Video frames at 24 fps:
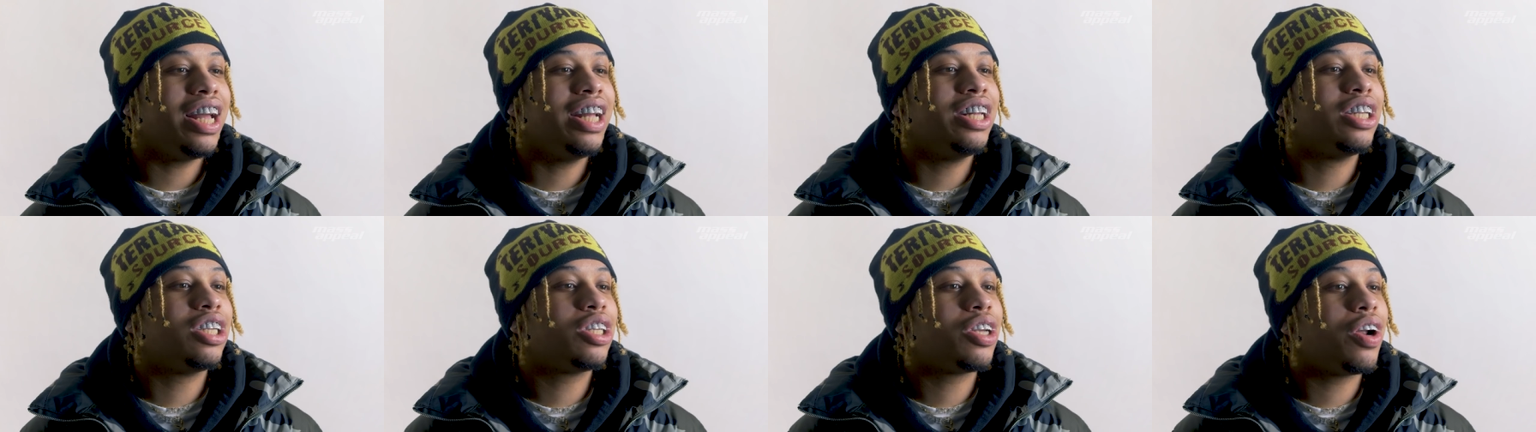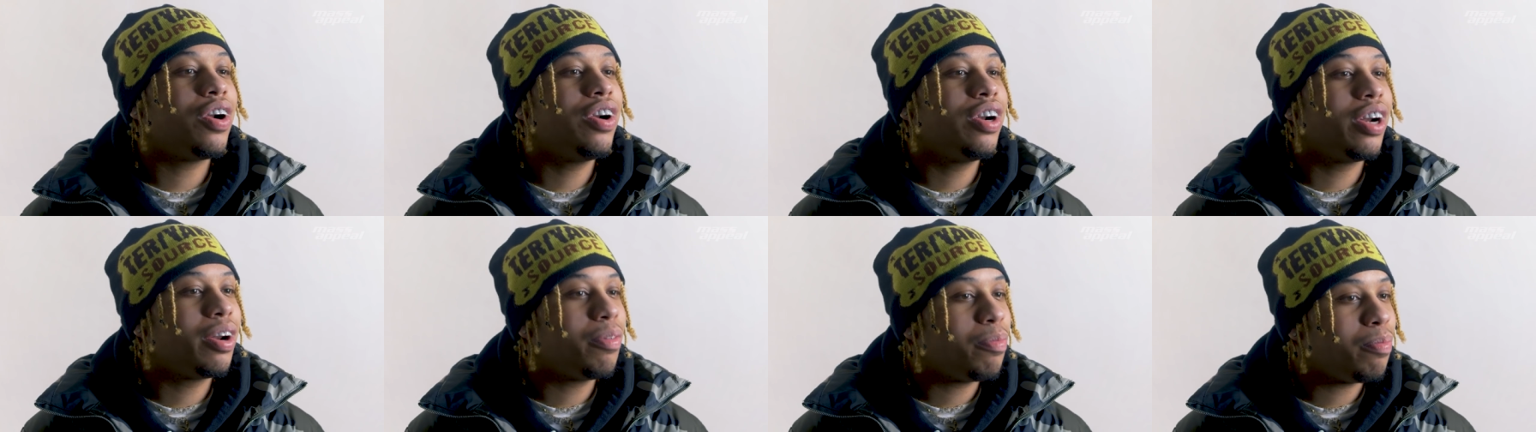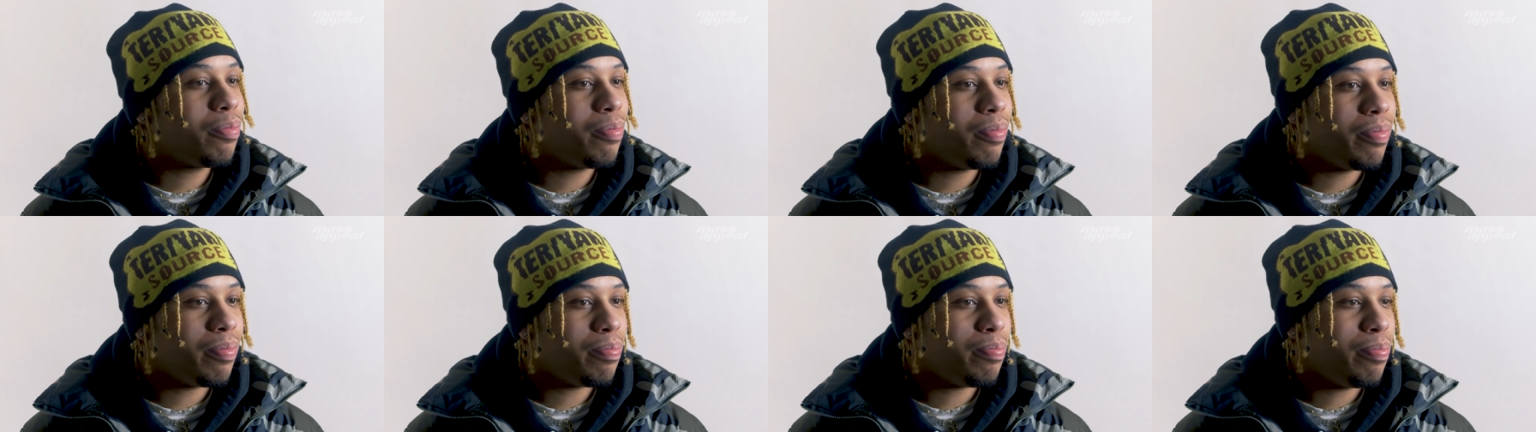In certain
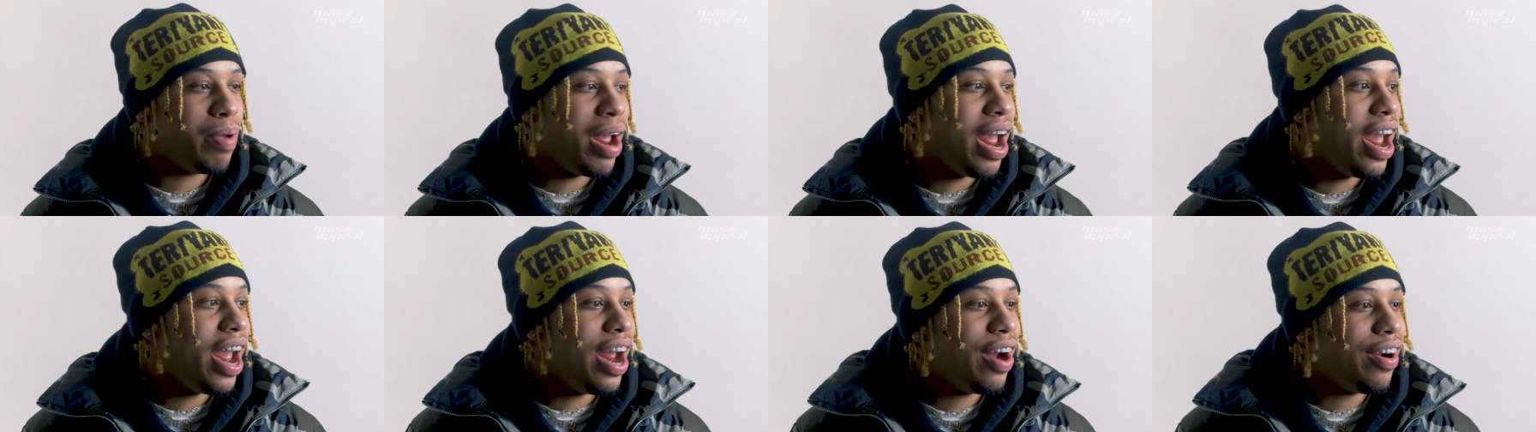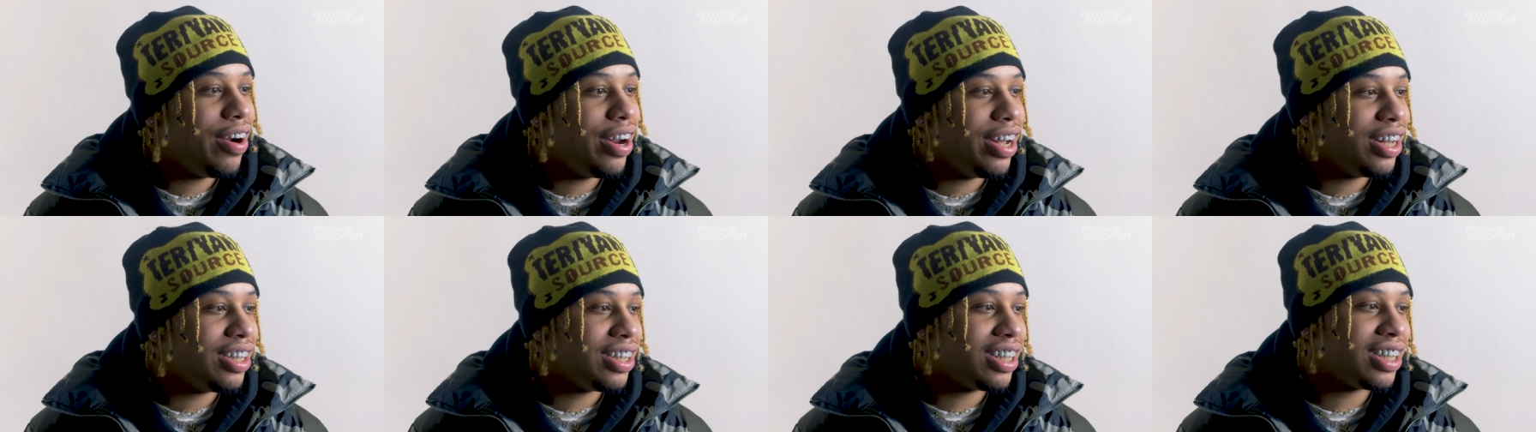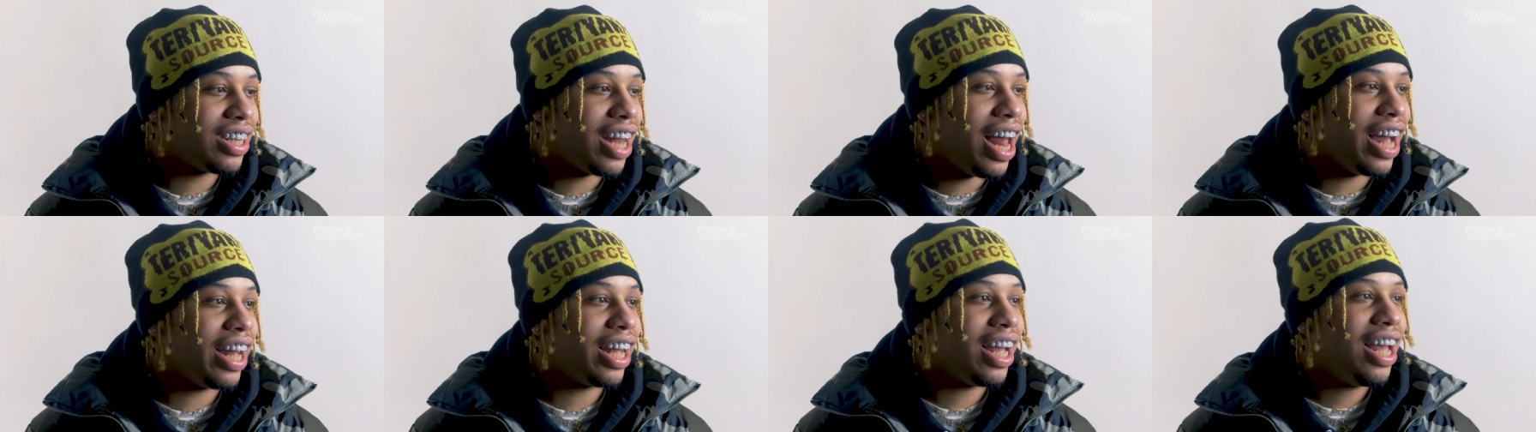areas,
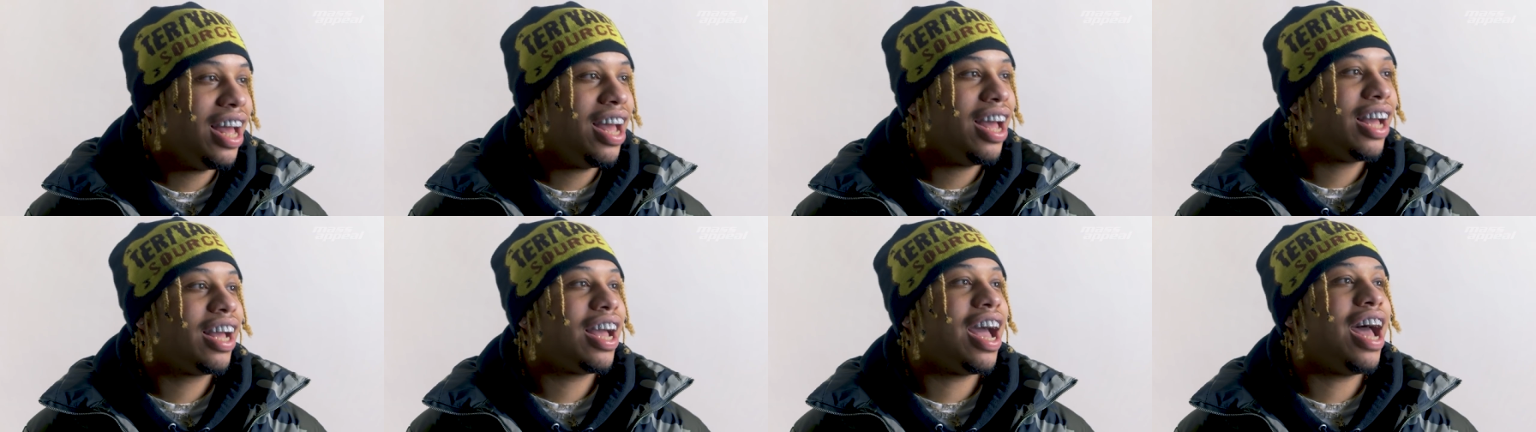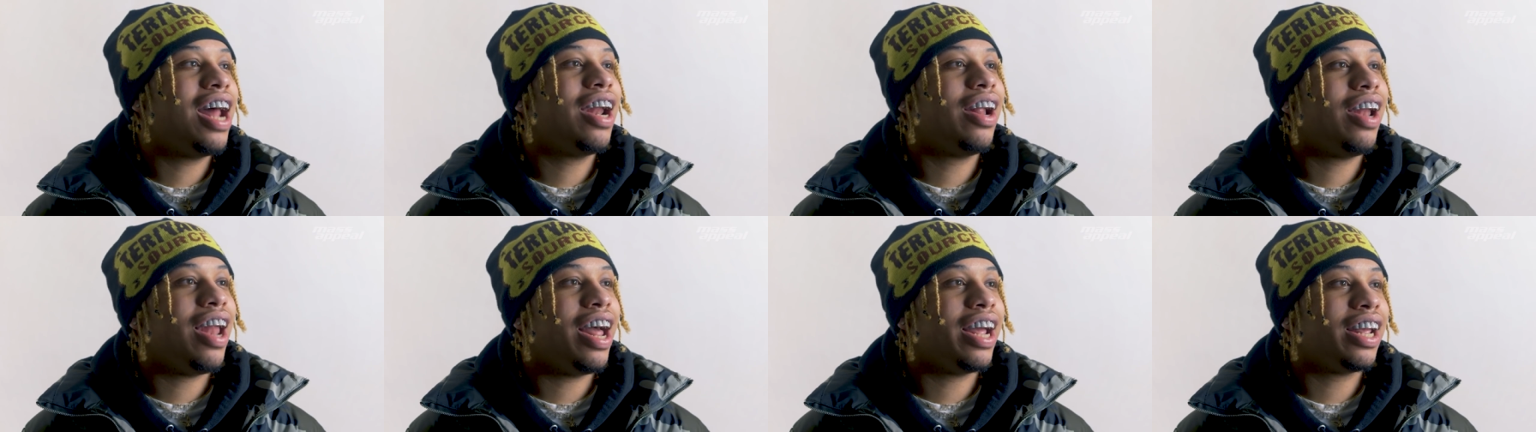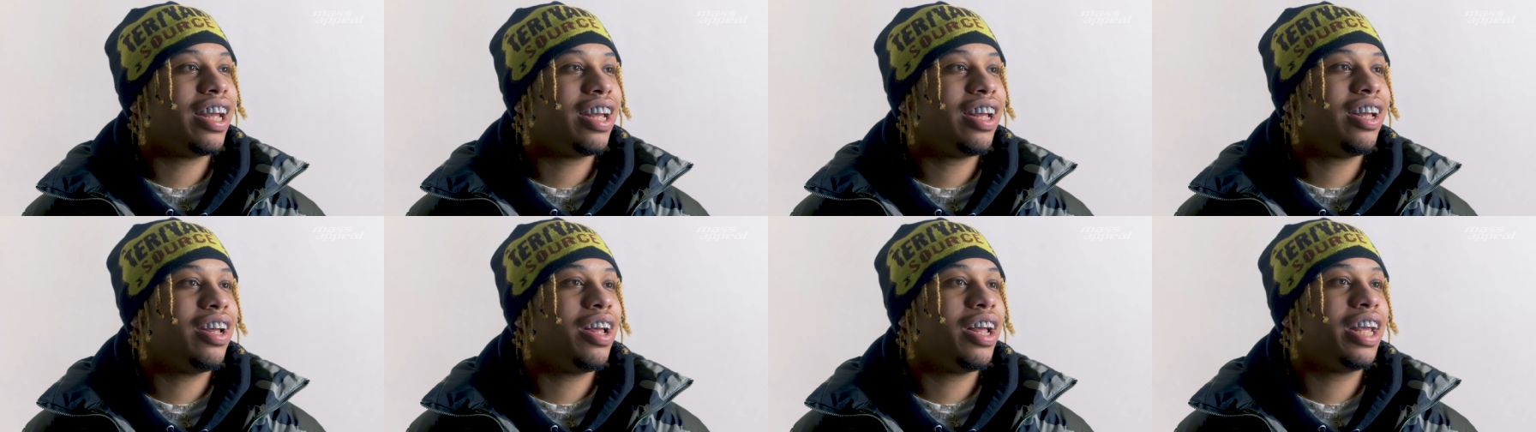it's like kind of
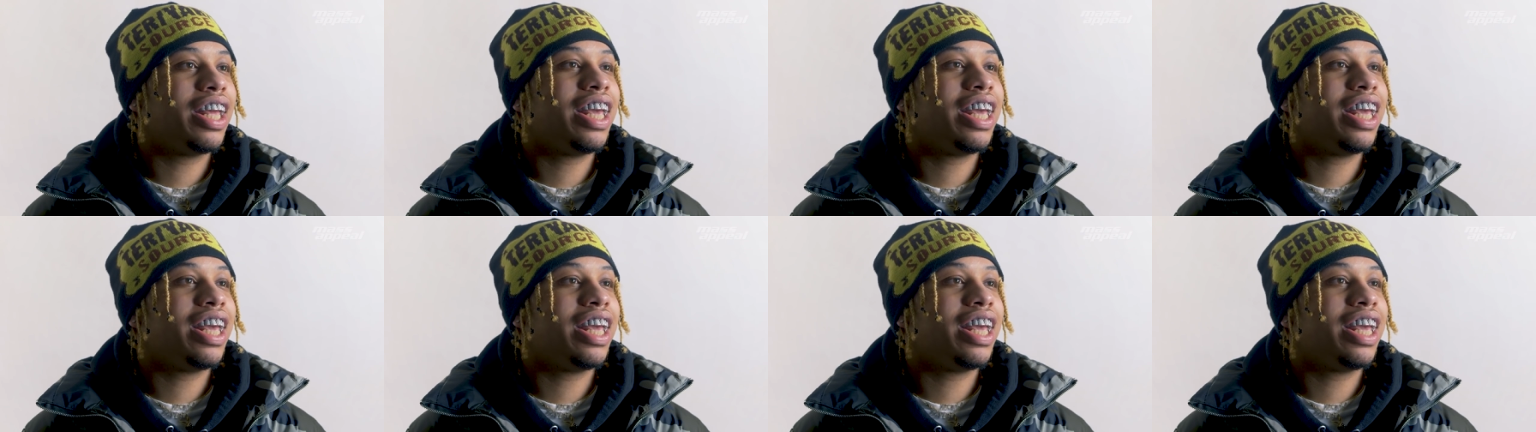like